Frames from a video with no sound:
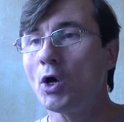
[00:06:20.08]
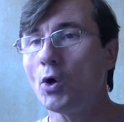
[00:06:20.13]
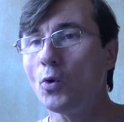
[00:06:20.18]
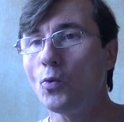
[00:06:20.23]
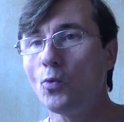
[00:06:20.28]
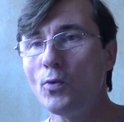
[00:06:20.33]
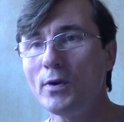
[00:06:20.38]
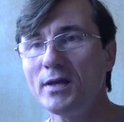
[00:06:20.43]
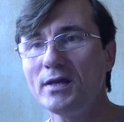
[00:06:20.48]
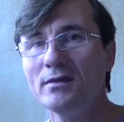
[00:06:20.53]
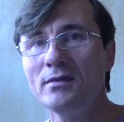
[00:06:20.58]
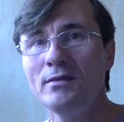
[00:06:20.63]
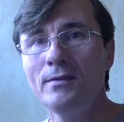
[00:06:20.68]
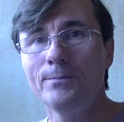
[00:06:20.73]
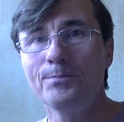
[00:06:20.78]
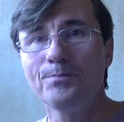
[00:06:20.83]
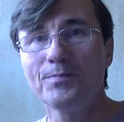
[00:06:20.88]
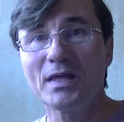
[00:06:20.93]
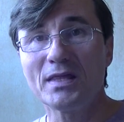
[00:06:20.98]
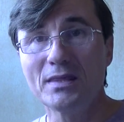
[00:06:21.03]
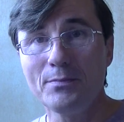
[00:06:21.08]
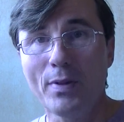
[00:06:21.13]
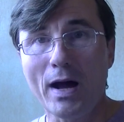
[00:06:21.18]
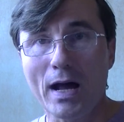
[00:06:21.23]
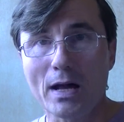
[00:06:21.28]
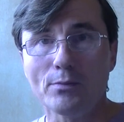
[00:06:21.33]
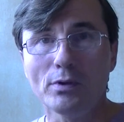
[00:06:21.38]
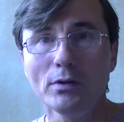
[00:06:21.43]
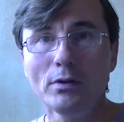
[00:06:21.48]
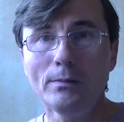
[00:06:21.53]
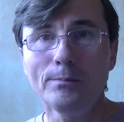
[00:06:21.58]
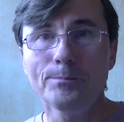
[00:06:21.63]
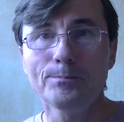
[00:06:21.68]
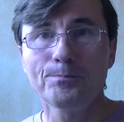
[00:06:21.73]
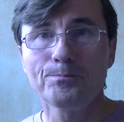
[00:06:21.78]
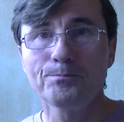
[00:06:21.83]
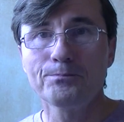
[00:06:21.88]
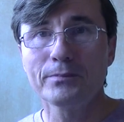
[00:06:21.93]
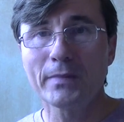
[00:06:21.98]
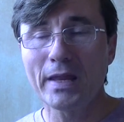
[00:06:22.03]
with the Bible,
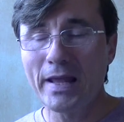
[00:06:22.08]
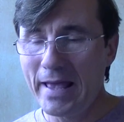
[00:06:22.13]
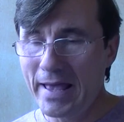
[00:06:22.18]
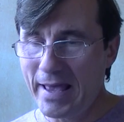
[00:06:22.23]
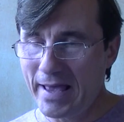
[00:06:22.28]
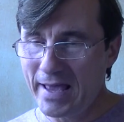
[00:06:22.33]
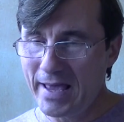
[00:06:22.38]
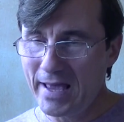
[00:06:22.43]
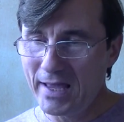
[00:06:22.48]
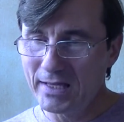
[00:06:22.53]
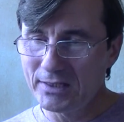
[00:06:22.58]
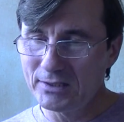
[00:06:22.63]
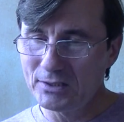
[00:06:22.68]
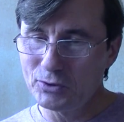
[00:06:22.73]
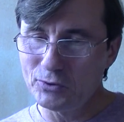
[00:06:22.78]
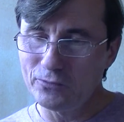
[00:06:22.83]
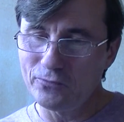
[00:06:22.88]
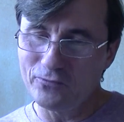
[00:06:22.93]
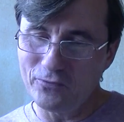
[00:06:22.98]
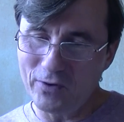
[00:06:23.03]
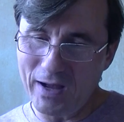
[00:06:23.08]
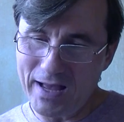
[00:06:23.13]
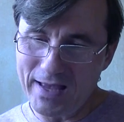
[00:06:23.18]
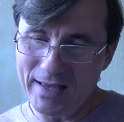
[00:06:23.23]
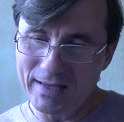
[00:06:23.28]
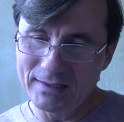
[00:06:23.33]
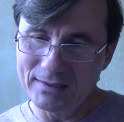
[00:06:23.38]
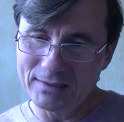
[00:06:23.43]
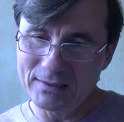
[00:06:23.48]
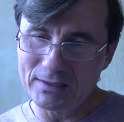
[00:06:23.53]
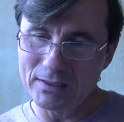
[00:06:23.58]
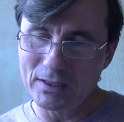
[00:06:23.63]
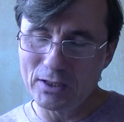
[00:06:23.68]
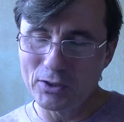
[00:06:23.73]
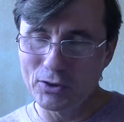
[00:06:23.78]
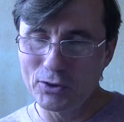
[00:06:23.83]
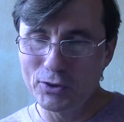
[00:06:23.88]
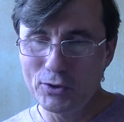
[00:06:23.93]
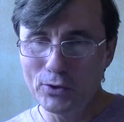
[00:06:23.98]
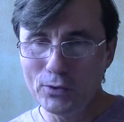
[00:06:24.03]
and to find
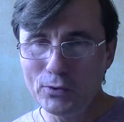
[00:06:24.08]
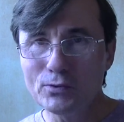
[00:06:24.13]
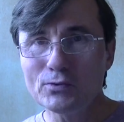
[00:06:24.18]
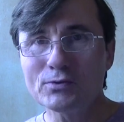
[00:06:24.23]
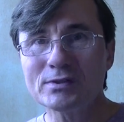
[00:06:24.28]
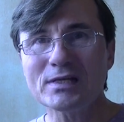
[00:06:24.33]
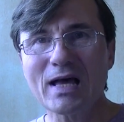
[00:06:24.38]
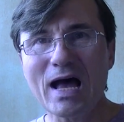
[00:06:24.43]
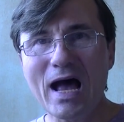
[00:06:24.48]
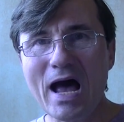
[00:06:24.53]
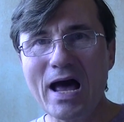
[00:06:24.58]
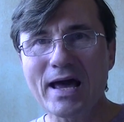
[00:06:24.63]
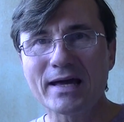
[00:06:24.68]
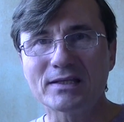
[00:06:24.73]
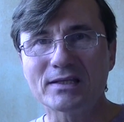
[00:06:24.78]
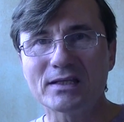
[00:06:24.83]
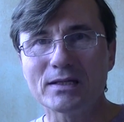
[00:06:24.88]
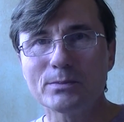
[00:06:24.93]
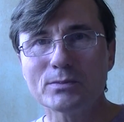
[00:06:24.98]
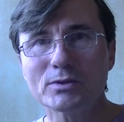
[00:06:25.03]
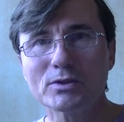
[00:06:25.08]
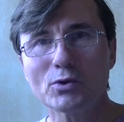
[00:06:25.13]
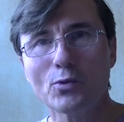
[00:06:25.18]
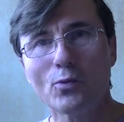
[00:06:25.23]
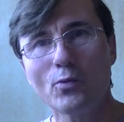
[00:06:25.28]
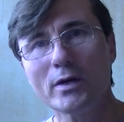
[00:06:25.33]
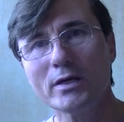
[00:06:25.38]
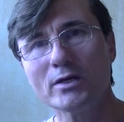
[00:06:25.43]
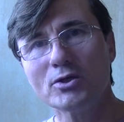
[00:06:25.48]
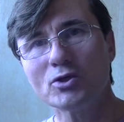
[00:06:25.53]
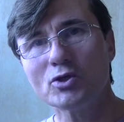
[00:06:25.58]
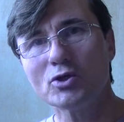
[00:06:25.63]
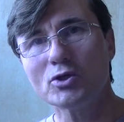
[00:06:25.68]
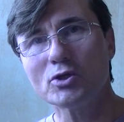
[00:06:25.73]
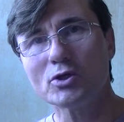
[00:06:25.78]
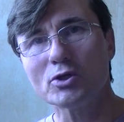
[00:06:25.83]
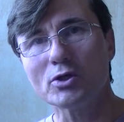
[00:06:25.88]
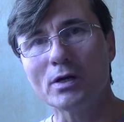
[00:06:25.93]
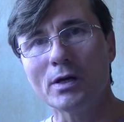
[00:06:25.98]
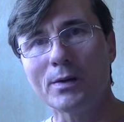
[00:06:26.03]
those items
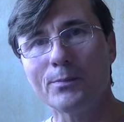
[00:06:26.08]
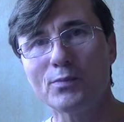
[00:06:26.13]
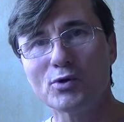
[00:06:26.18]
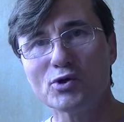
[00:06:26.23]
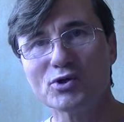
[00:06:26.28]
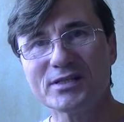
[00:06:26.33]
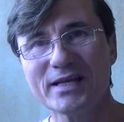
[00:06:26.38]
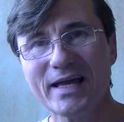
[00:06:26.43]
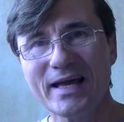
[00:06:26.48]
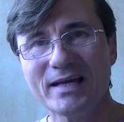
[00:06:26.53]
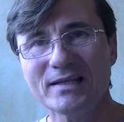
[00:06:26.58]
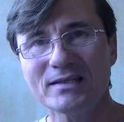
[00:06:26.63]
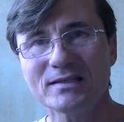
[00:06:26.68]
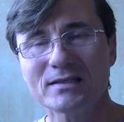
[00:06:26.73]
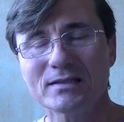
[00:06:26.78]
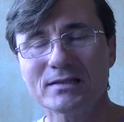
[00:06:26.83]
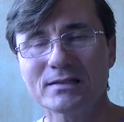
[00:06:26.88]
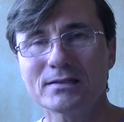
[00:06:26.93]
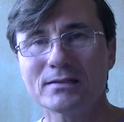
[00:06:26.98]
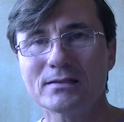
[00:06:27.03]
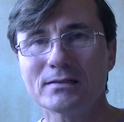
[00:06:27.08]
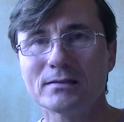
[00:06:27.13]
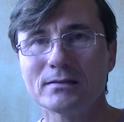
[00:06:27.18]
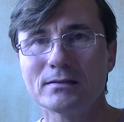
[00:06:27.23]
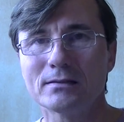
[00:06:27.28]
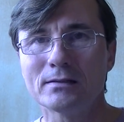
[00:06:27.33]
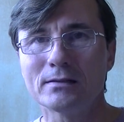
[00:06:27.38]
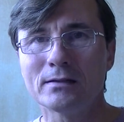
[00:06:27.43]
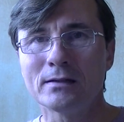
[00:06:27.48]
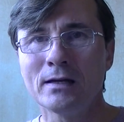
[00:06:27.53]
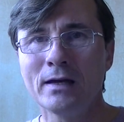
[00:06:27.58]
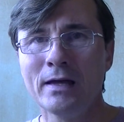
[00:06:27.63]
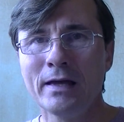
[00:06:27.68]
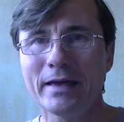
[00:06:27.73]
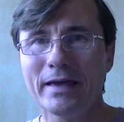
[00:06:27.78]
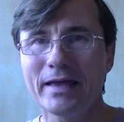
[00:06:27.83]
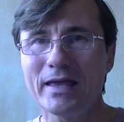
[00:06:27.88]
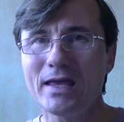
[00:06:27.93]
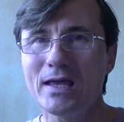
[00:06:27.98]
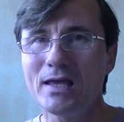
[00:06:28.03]
which present
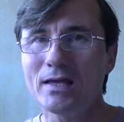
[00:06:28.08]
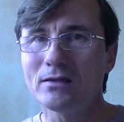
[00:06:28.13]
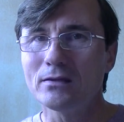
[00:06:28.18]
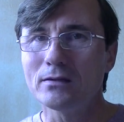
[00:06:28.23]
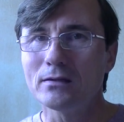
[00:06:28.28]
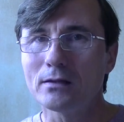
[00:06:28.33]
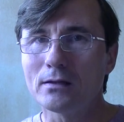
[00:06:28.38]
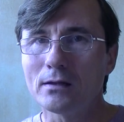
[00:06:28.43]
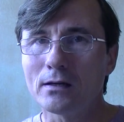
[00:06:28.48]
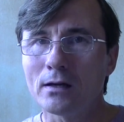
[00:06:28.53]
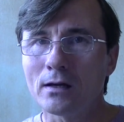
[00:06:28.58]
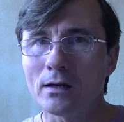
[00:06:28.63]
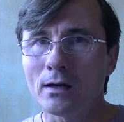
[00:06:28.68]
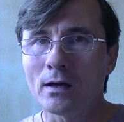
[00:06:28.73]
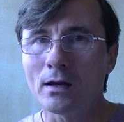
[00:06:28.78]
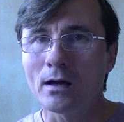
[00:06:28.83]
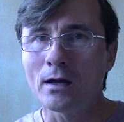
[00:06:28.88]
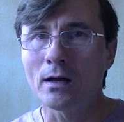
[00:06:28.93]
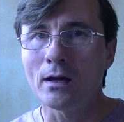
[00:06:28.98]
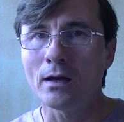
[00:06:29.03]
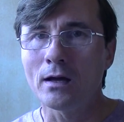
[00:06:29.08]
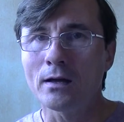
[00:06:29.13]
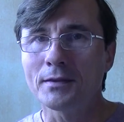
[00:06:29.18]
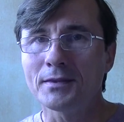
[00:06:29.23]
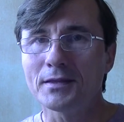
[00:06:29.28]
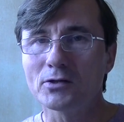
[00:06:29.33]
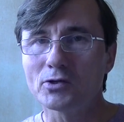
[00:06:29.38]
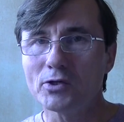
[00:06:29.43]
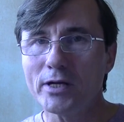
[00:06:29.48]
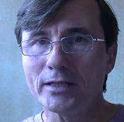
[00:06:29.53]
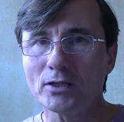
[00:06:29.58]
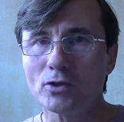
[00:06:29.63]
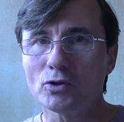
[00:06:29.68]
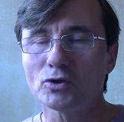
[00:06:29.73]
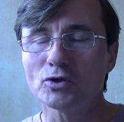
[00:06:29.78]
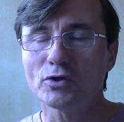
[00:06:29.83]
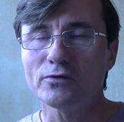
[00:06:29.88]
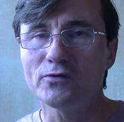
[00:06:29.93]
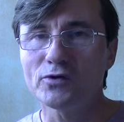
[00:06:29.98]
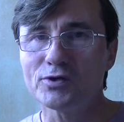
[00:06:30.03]
in the Great
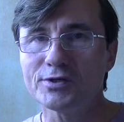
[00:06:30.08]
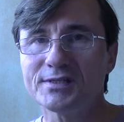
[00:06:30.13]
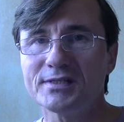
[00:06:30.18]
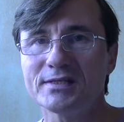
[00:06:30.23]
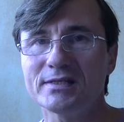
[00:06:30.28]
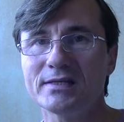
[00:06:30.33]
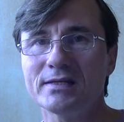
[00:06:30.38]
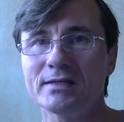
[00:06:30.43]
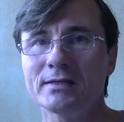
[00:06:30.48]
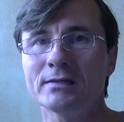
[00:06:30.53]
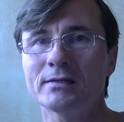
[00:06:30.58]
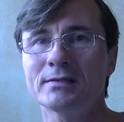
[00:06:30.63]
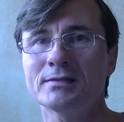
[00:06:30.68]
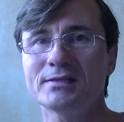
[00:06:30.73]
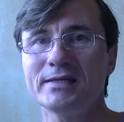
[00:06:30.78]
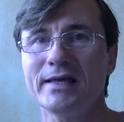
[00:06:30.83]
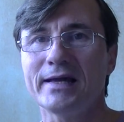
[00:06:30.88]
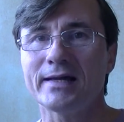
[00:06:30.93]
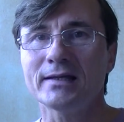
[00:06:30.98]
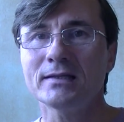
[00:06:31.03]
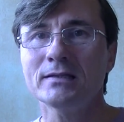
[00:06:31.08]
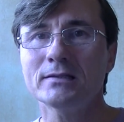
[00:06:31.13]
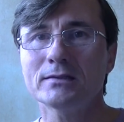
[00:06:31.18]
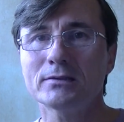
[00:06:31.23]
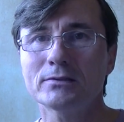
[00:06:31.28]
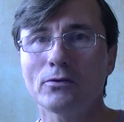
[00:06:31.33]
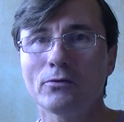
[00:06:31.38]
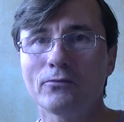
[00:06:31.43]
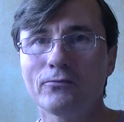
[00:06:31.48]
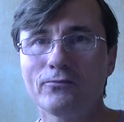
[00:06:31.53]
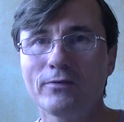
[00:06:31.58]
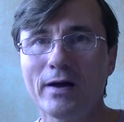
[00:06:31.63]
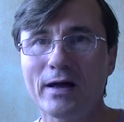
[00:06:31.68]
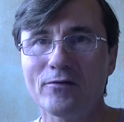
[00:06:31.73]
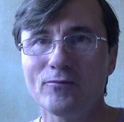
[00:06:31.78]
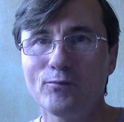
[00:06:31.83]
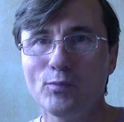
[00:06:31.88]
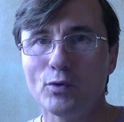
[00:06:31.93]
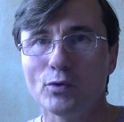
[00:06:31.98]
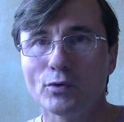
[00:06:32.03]
Controversy set of
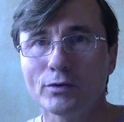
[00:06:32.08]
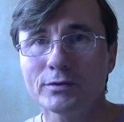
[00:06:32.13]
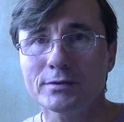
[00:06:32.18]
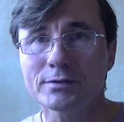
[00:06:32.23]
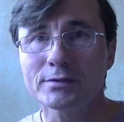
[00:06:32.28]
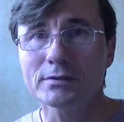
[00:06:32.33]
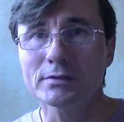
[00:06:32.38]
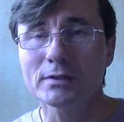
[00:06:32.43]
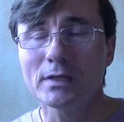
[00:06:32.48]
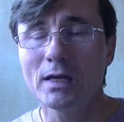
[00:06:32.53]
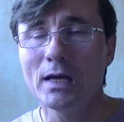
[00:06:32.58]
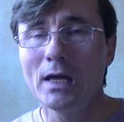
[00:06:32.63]
5 books,